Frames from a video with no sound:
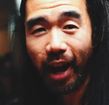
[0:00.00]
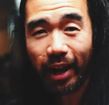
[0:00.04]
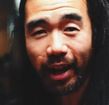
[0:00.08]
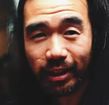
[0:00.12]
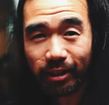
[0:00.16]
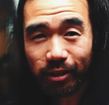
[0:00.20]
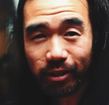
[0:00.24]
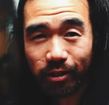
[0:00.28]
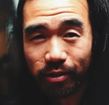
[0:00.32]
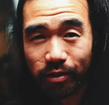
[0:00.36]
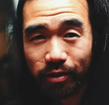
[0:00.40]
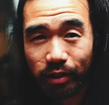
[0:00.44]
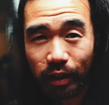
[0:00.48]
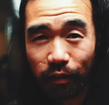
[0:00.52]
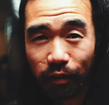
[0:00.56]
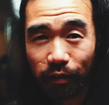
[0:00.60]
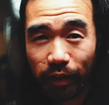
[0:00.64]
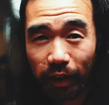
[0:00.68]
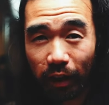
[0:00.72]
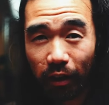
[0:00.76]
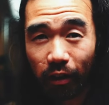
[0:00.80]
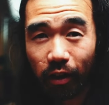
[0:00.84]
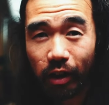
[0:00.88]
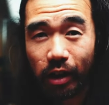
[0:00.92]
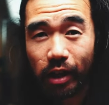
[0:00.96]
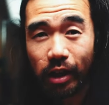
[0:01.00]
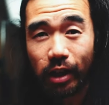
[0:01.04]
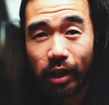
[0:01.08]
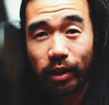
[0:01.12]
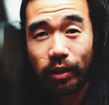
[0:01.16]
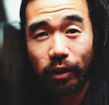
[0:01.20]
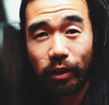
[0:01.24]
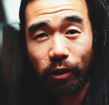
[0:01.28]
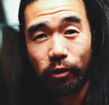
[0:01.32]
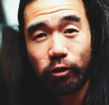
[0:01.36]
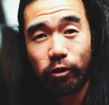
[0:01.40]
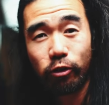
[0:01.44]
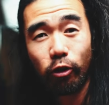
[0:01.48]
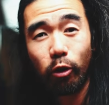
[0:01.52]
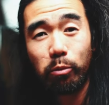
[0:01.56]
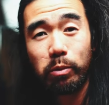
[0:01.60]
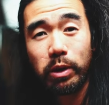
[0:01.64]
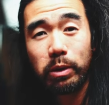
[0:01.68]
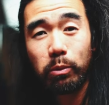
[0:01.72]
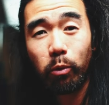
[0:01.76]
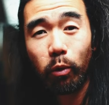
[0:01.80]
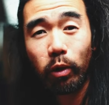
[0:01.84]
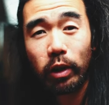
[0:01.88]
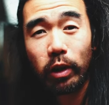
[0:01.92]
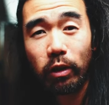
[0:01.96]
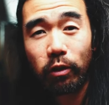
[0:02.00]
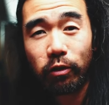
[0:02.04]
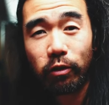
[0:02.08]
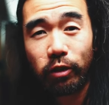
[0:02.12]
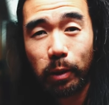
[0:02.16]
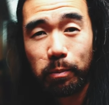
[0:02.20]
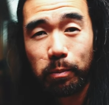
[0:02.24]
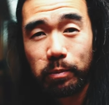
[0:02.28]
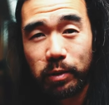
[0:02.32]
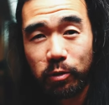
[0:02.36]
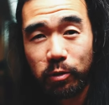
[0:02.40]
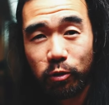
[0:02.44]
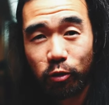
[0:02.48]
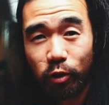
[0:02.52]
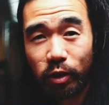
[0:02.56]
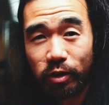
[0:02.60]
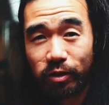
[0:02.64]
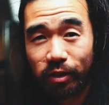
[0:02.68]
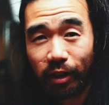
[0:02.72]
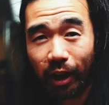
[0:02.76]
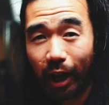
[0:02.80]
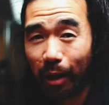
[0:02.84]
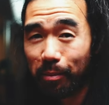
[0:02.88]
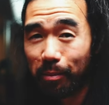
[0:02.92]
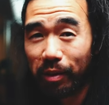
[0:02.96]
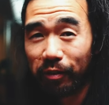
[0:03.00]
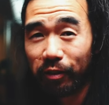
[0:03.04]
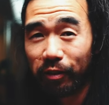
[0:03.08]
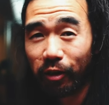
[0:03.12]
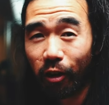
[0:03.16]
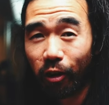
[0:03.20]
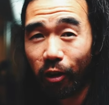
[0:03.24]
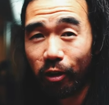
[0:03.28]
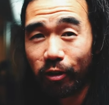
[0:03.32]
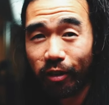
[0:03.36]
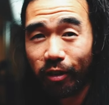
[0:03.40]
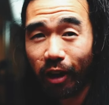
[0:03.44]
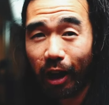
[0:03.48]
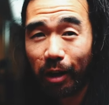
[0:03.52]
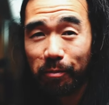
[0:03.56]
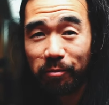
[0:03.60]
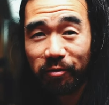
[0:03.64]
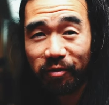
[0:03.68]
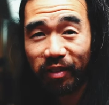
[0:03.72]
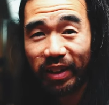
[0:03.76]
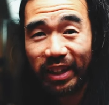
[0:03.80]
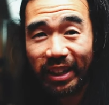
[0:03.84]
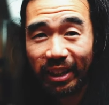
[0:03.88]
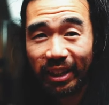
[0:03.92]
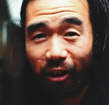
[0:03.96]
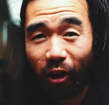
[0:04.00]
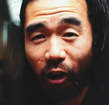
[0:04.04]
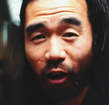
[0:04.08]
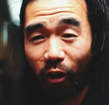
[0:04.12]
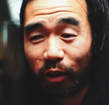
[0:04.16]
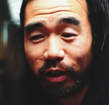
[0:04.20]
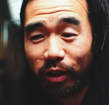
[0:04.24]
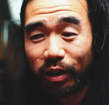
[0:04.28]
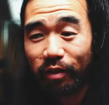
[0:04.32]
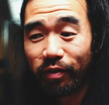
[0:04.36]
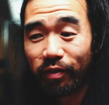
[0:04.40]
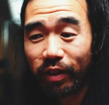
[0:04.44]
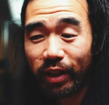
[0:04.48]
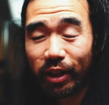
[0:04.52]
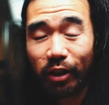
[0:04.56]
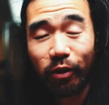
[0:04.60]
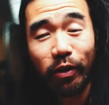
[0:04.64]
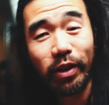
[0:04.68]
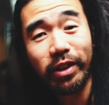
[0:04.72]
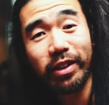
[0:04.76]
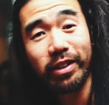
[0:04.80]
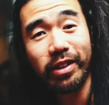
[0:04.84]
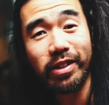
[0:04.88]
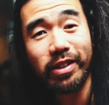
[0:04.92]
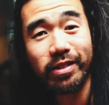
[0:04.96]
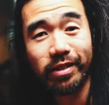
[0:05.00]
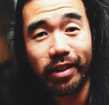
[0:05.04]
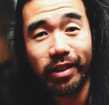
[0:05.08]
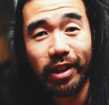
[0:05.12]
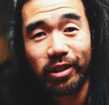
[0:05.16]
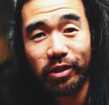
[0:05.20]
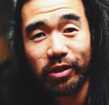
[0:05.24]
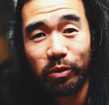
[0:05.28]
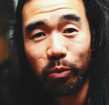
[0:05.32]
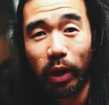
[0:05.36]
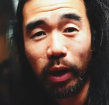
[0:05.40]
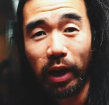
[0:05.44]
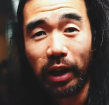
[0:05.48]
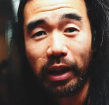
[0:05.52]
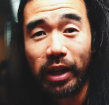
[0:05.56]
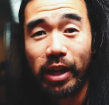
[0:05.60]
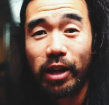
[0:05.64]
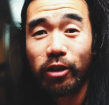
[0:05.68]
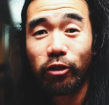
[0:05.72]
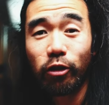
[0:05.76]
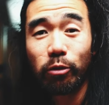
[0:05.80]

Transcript: Like Editor Steve here. There are so many more little tips and tricks that I'm having a hard time fitting it all in the video in a concise way.